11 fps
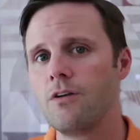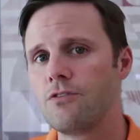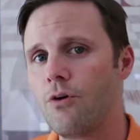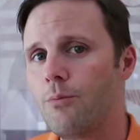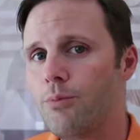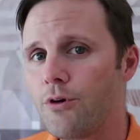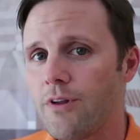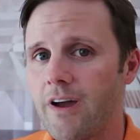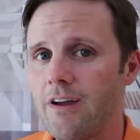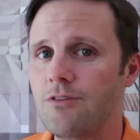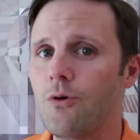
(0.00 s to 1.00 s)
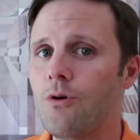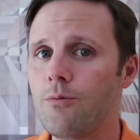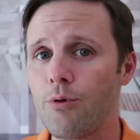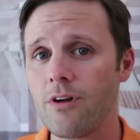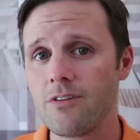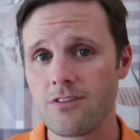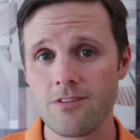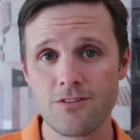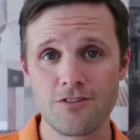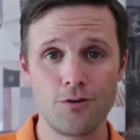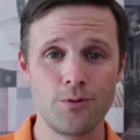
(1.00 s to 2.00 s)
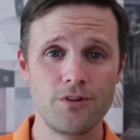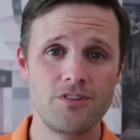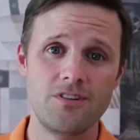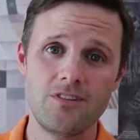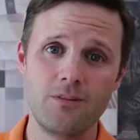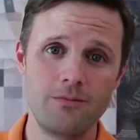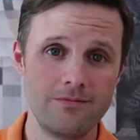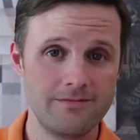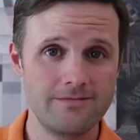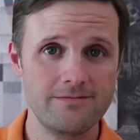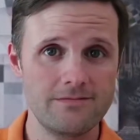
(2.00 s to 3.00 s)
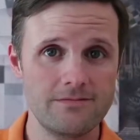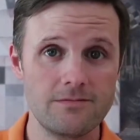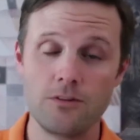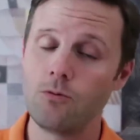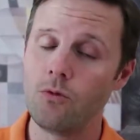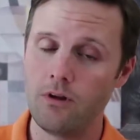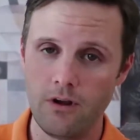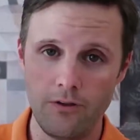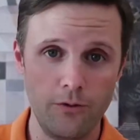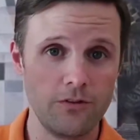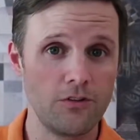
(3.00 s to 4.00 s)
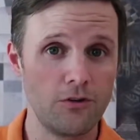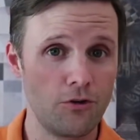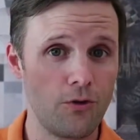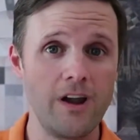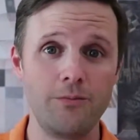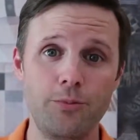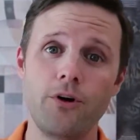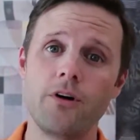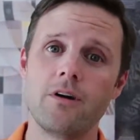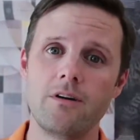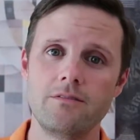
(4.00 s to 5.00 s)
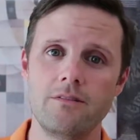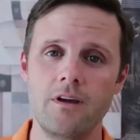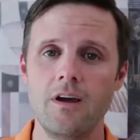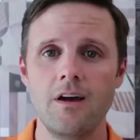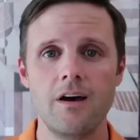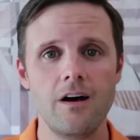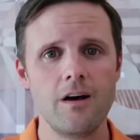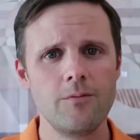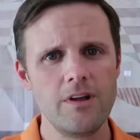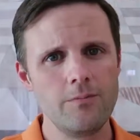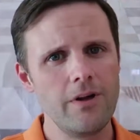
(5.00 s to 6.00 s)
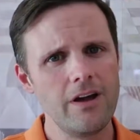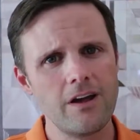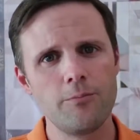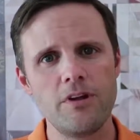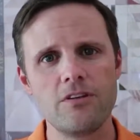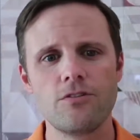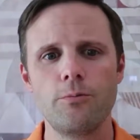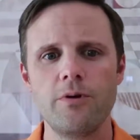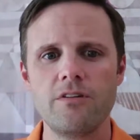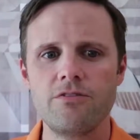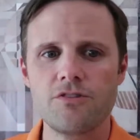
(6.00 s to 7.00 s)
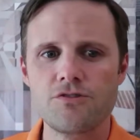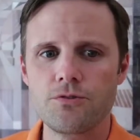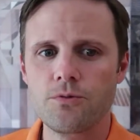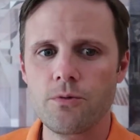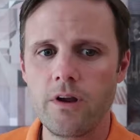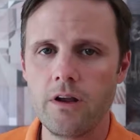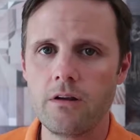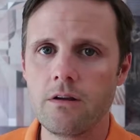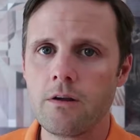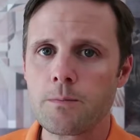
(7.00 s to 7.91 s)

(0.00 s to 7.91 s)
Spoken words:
So a book like Doyle Brunson's Super System, although it's a great book, it may not be so beneficial to read.